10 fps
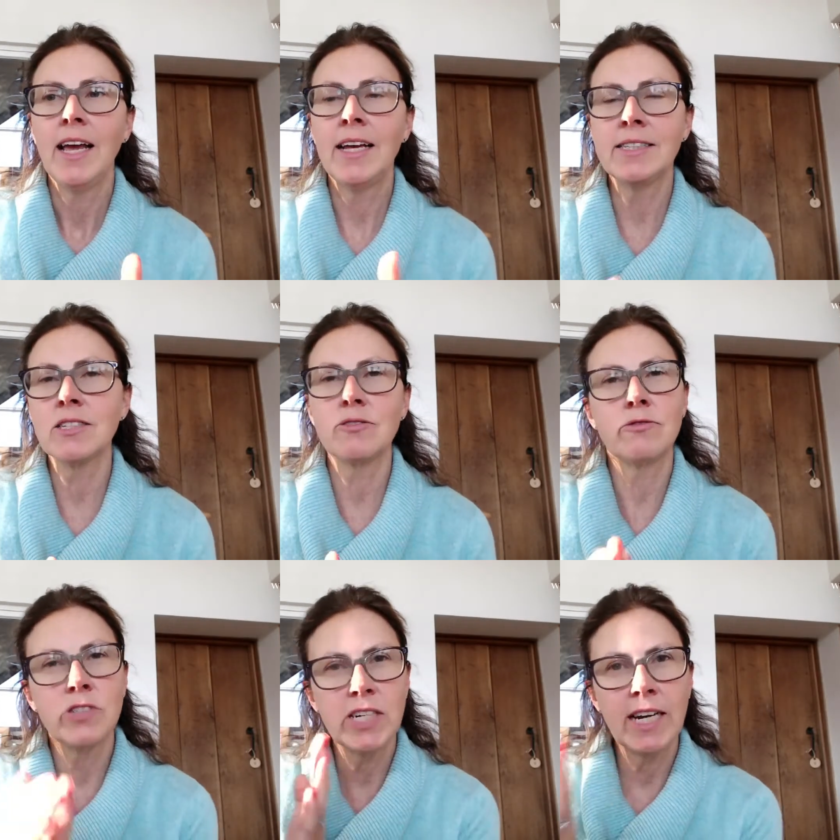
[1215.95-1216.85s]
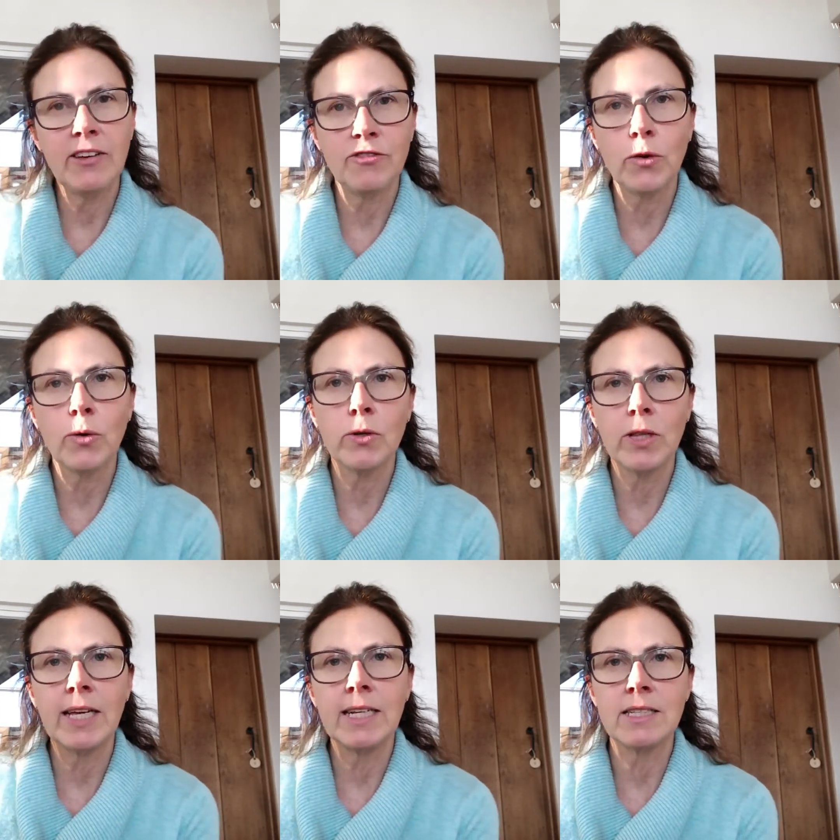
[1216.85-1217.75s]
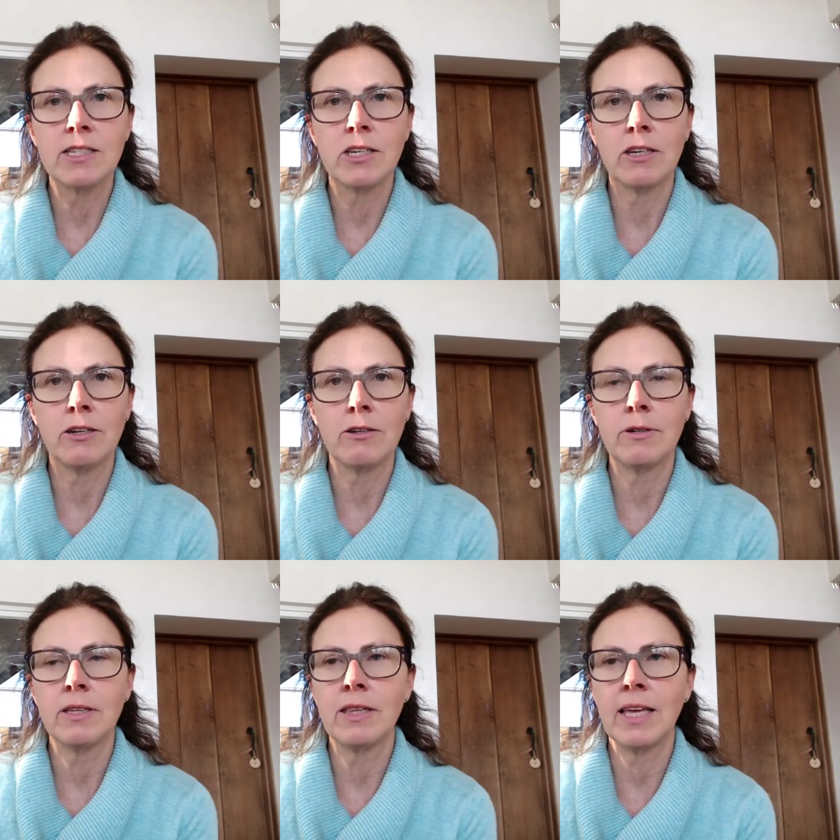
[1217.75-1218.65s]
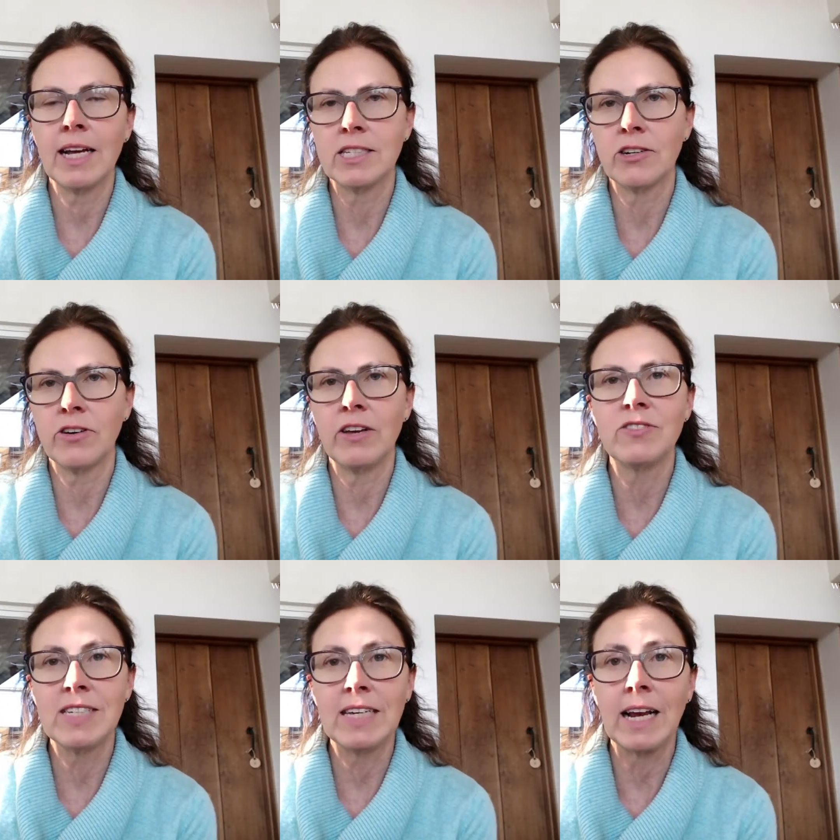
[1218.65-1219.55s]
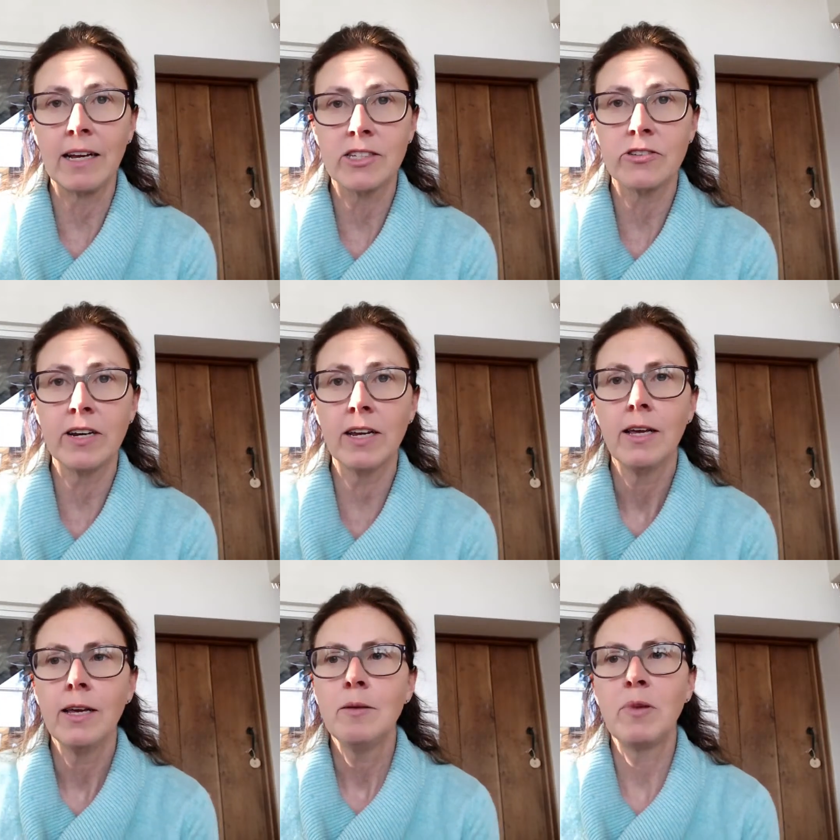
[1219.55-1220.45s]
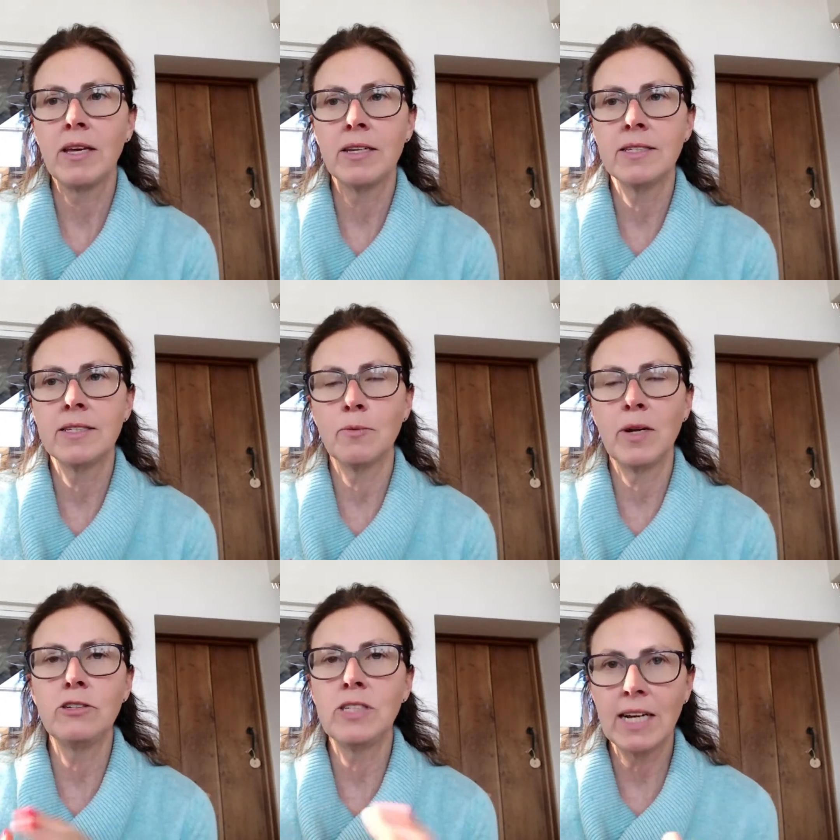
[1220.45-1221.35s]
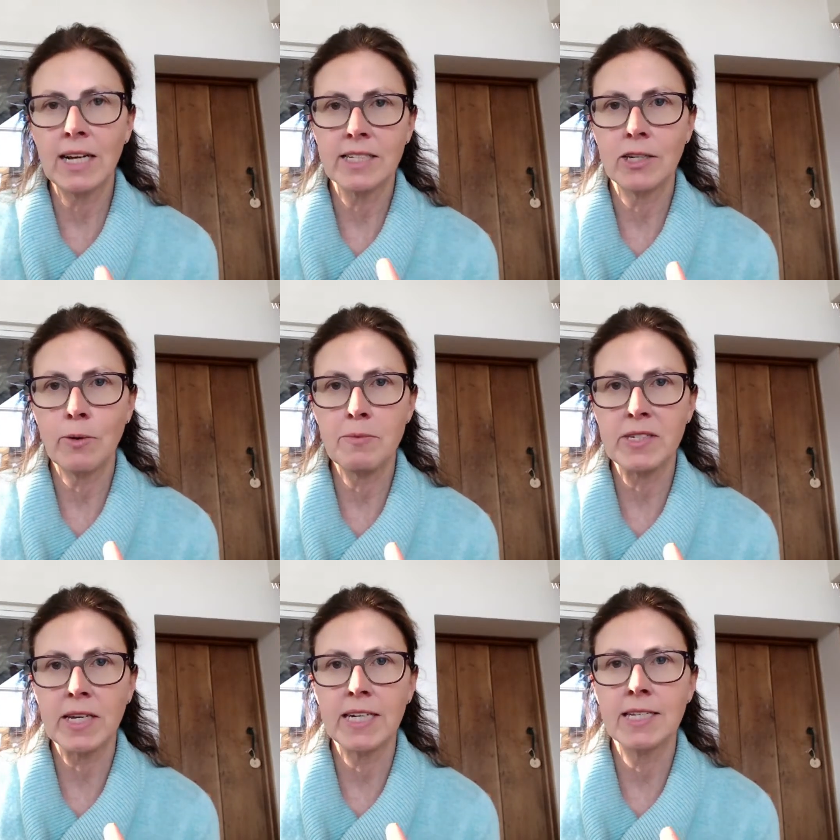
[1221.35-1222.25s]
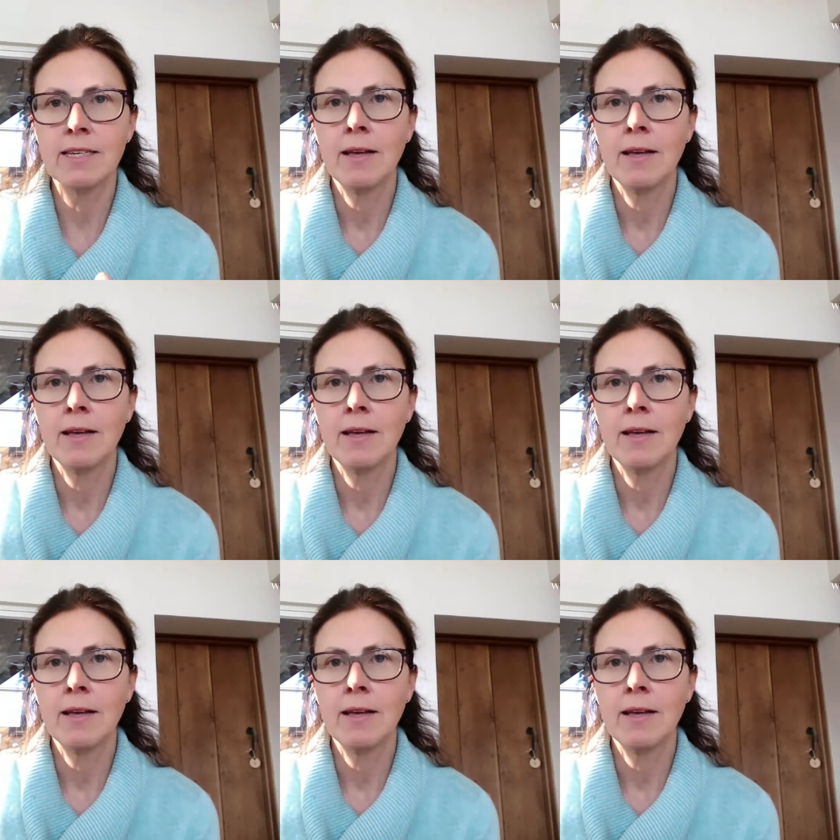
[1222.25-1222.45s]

It doesn't really fall into the category of decluttering, because when you declutter your website,